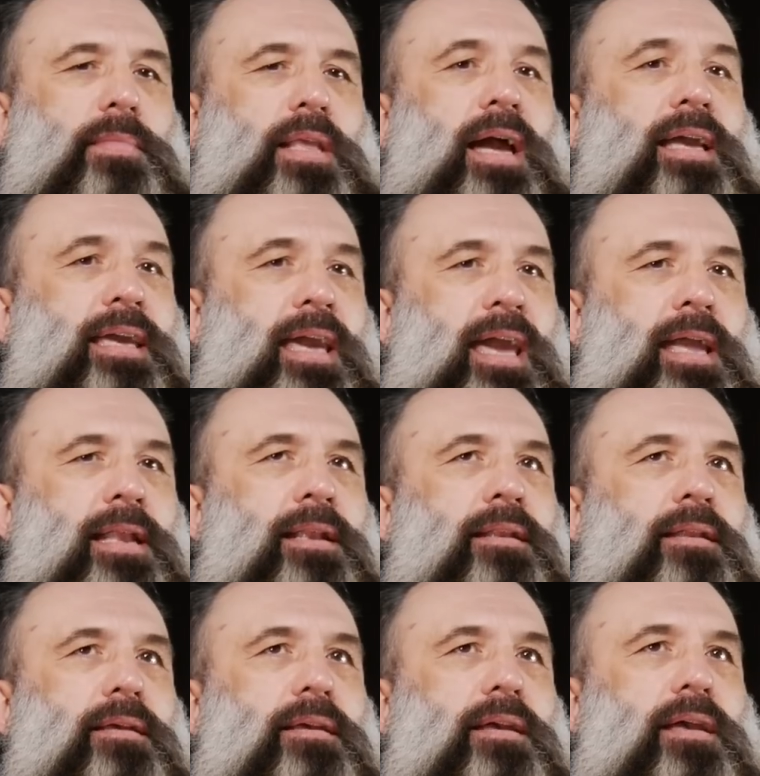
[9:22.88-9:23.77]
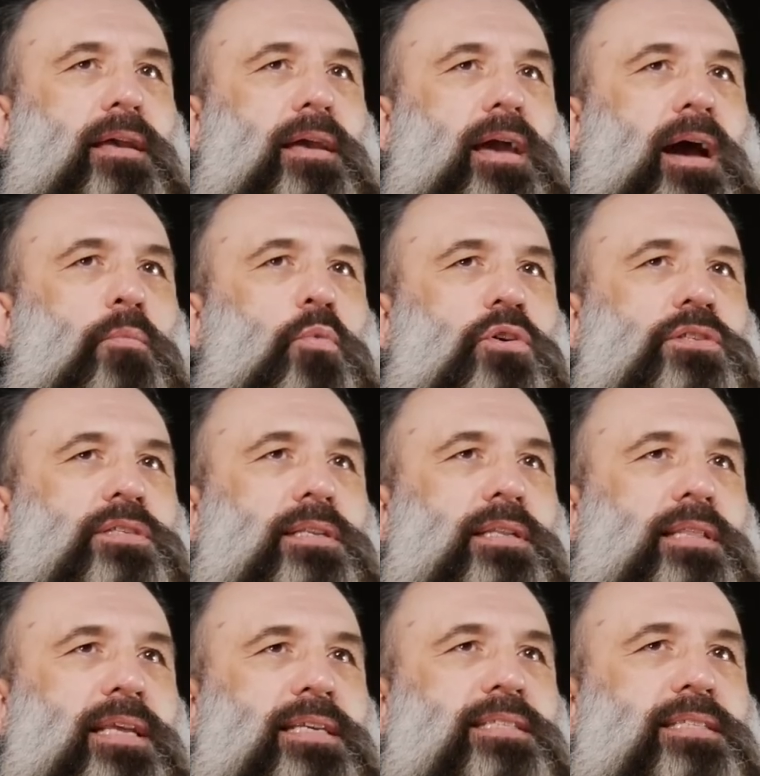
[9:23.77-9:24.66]
again, I
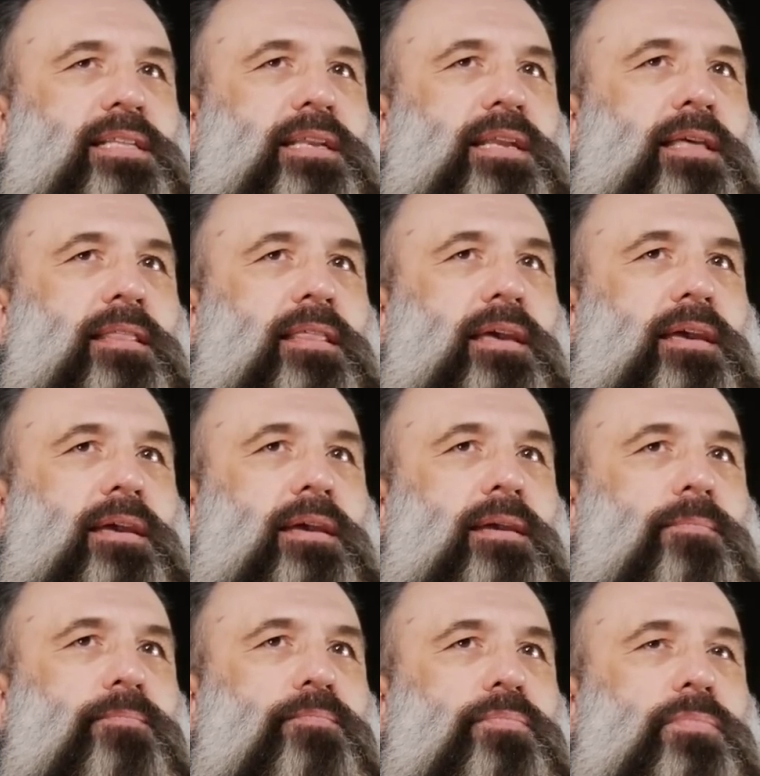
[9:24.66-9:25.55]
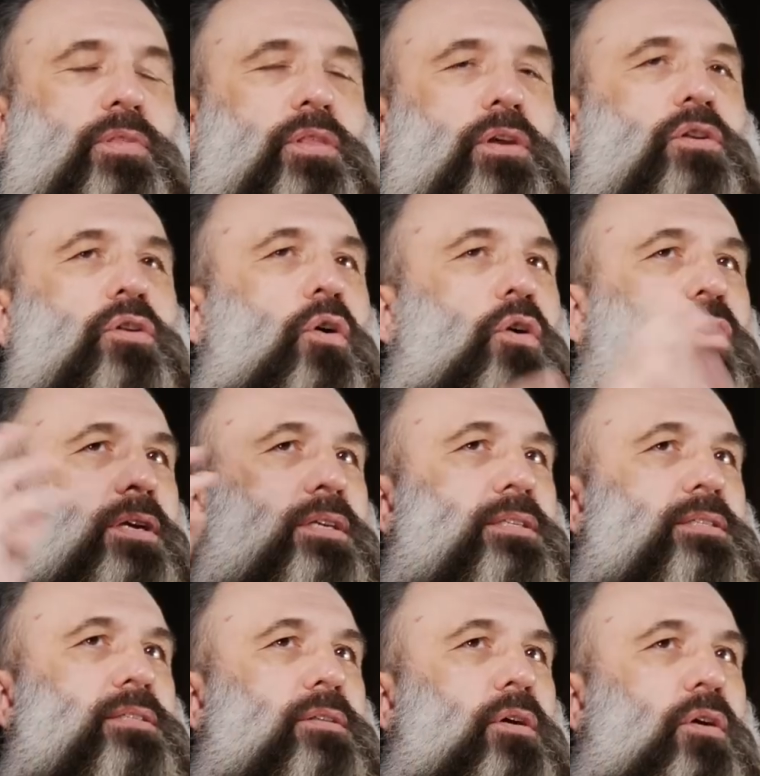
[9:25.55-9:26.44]
wasn't listening to the
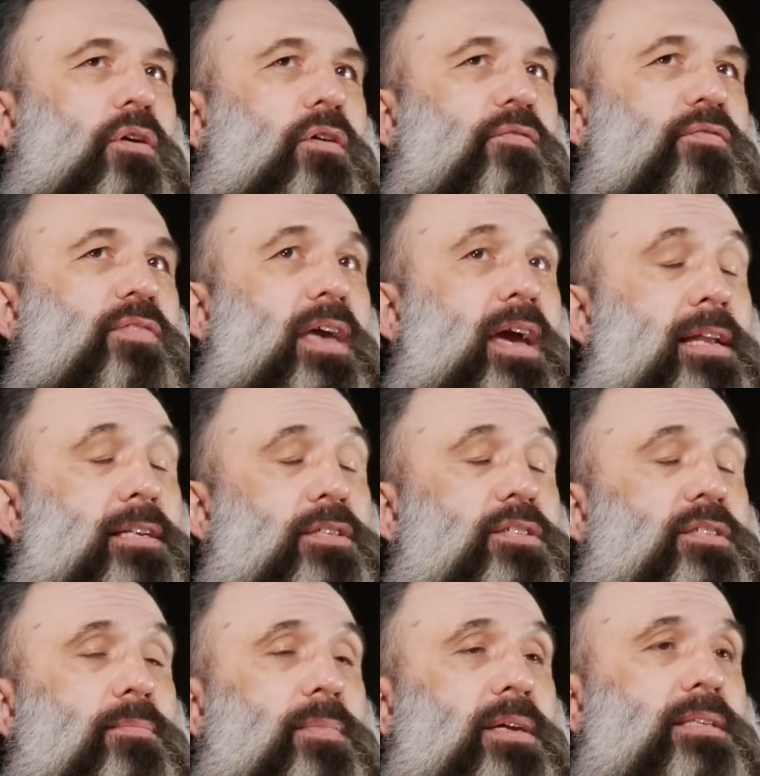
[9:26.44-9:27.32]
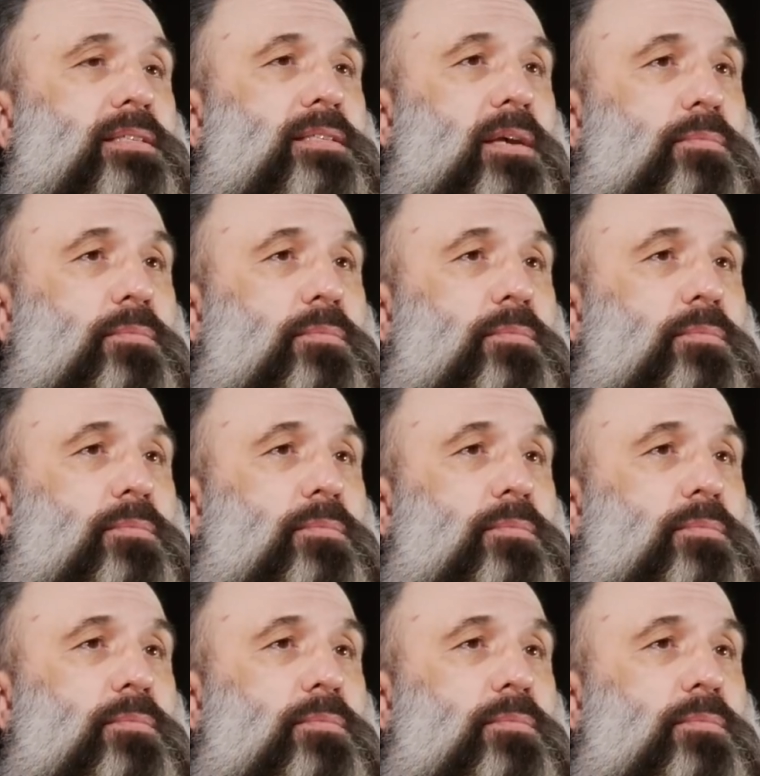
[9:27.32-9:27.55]
noise of the instruments;